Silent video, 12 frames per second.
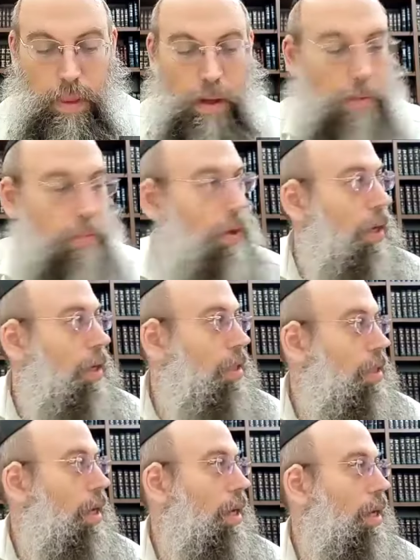and we're going to
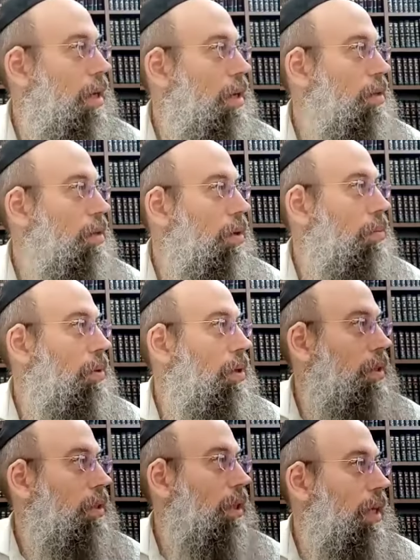say that it all
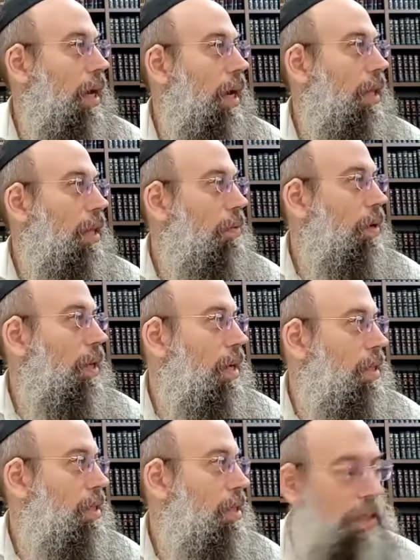belongs to the guy that really
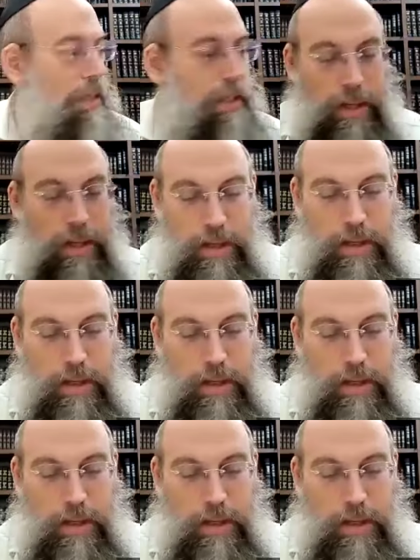has his hands in it.